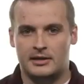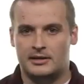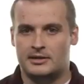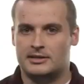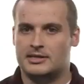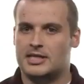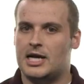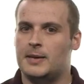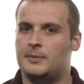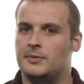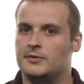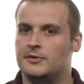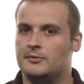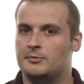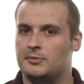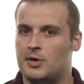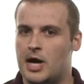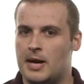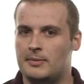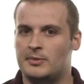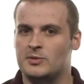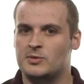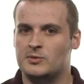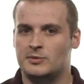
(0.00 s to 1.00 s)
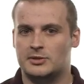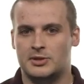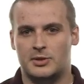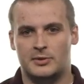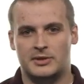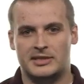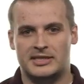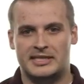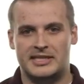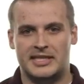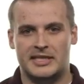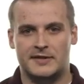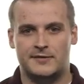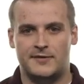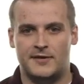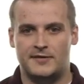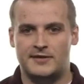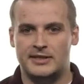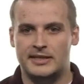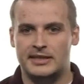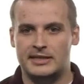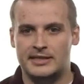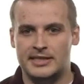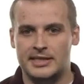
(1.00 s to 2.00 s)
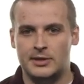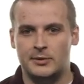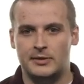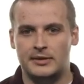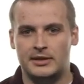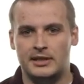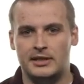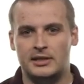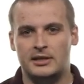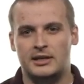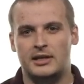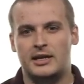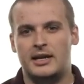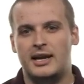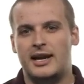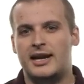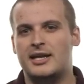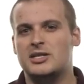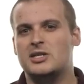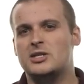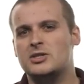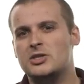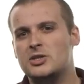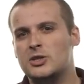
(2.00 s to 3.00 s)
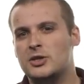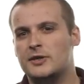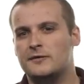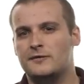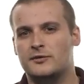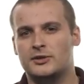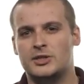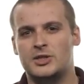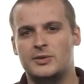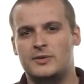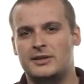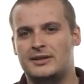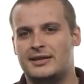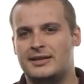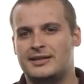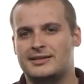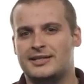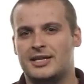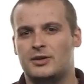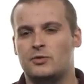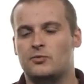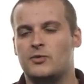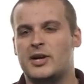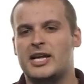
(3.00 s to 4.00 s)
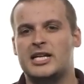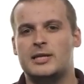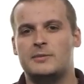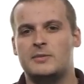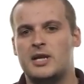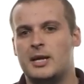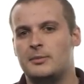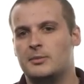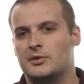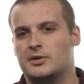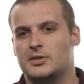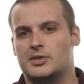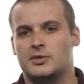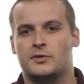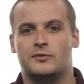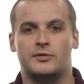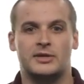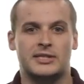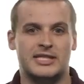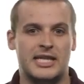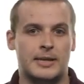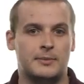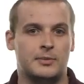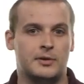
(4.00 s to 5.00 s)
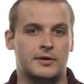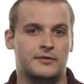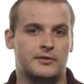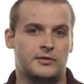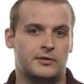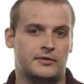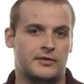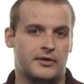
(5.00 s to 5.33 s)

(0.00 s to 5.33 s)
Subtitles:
There's a couple of problems we'll do in CS50 that deal with it, and it's also good for doing things like random numbers. So for example, if you've